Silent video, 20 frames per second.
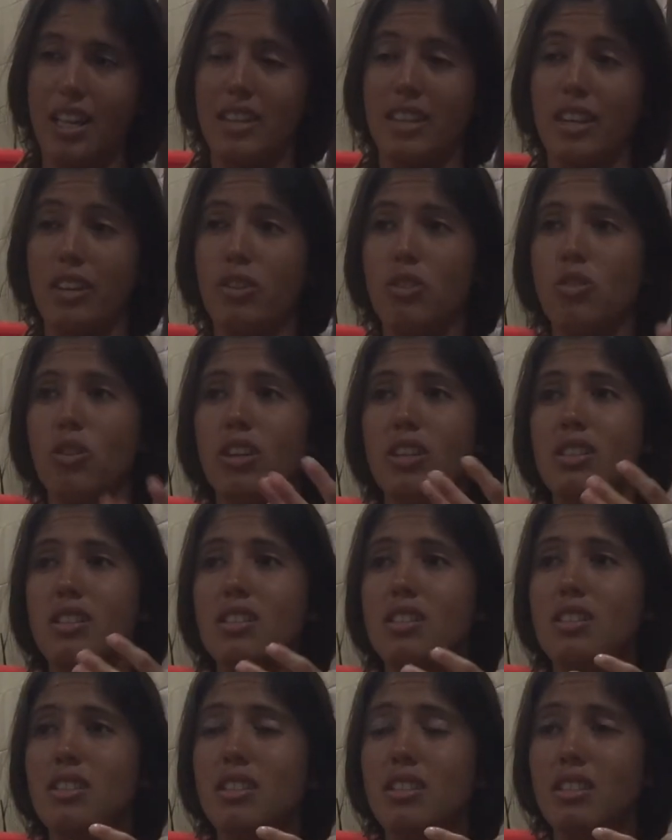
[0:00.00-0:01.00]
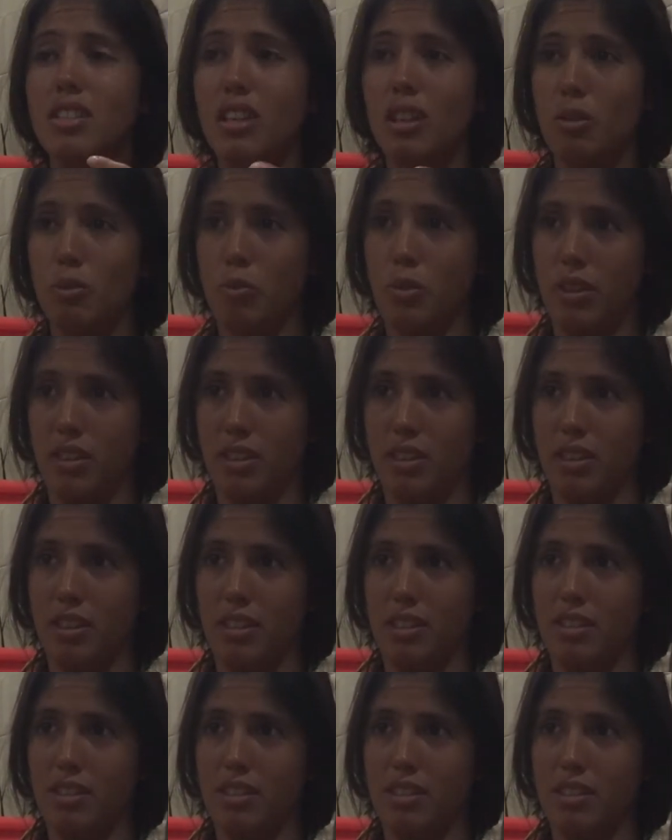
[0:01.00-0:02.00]
that you can sit with
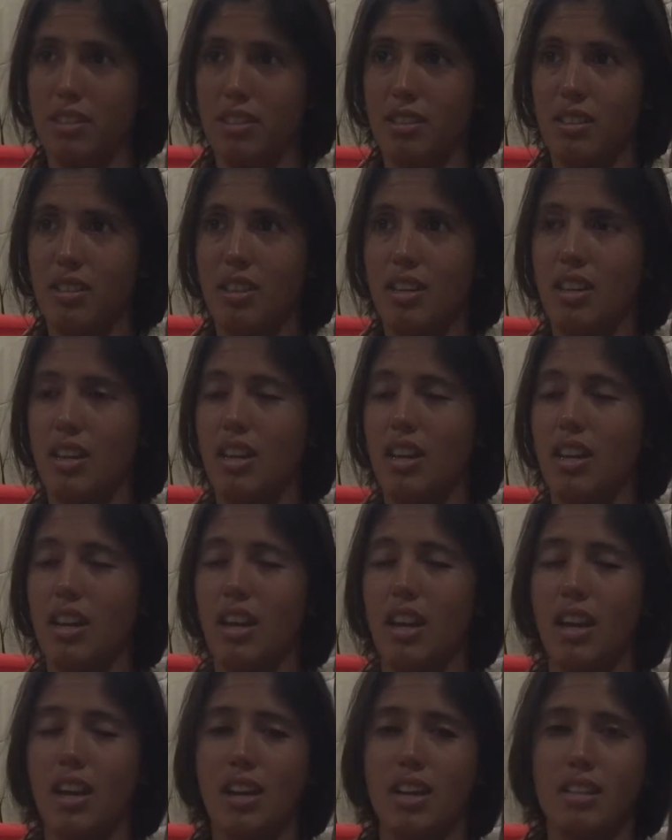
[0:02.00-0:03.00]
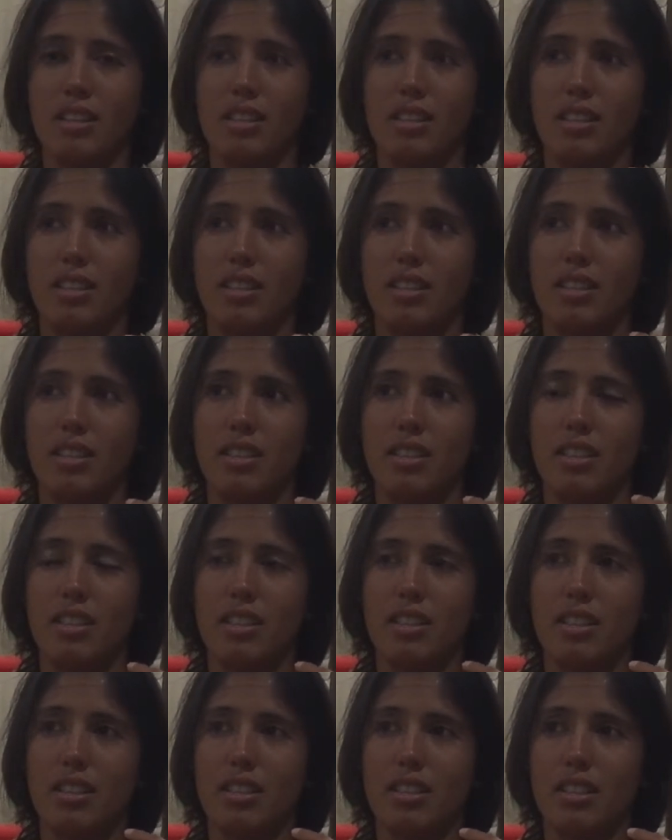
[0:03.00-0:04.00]
it and
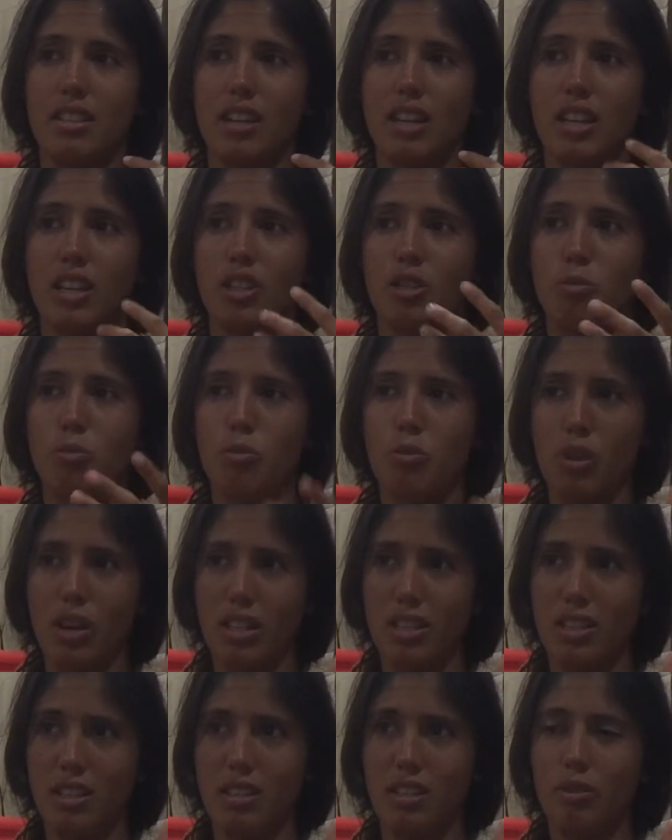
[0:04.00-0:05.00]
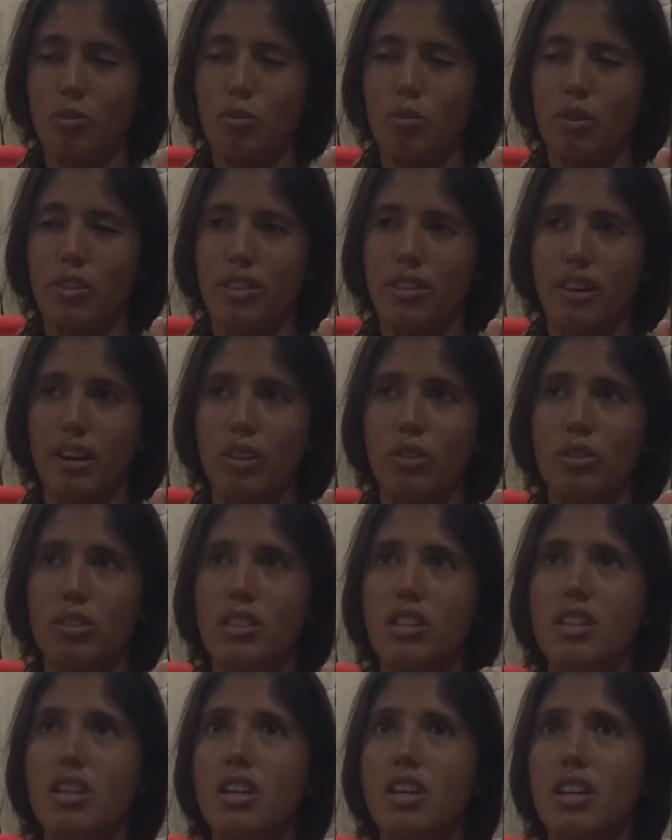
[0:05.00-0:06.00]
express it without